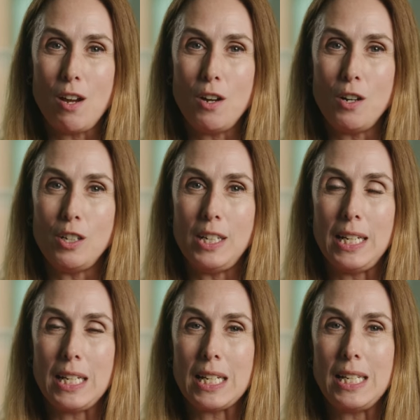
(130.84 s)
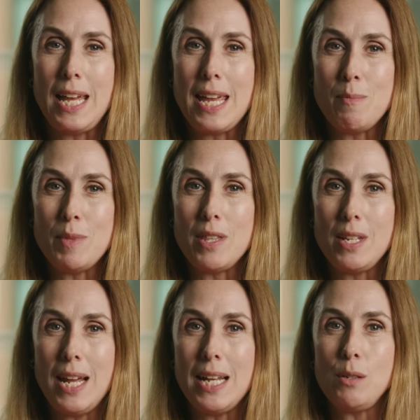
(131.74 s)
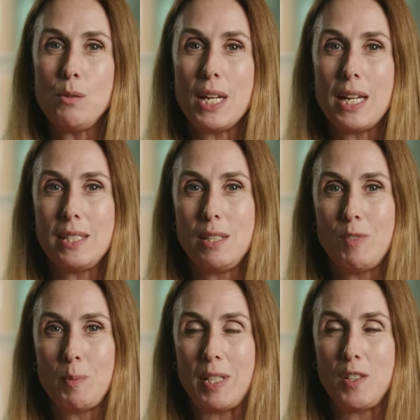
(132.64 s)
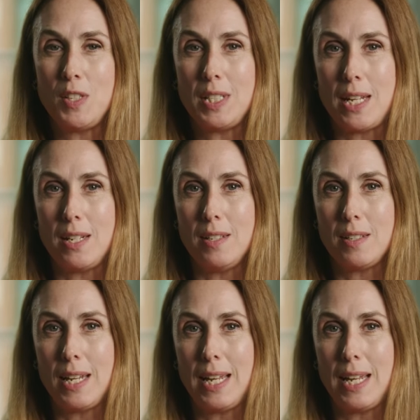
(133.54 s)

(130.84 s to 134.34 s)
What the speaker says: are a claim that the landlord has in respect of the tenant,